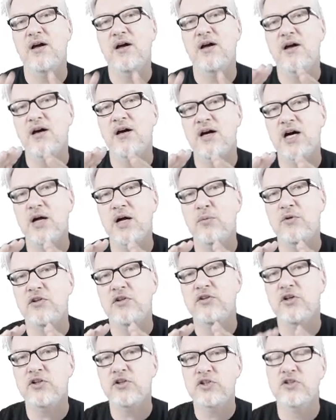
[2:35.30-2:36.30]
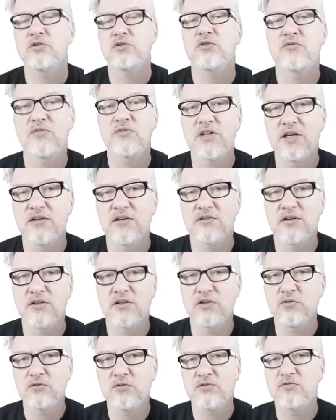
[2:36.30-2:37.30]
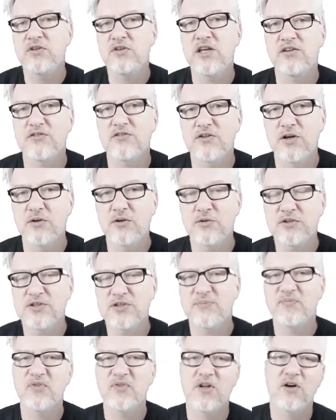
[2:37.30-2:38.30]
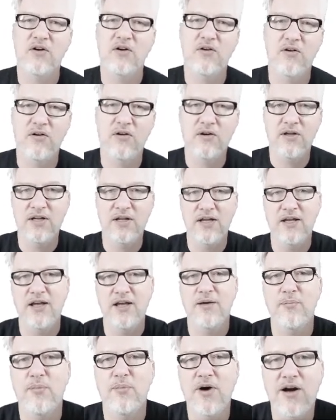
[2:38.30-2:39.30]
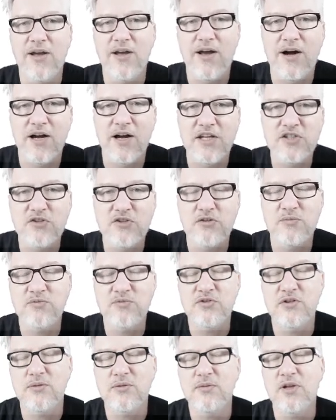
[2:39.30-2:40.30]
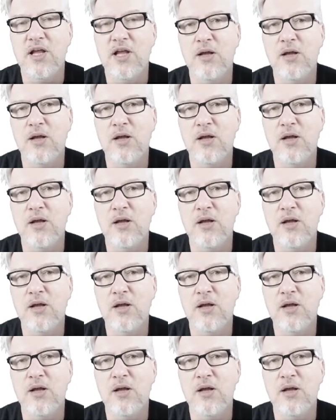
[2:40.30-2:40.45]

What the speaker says: I will not use VS Code or my iTerm terminal.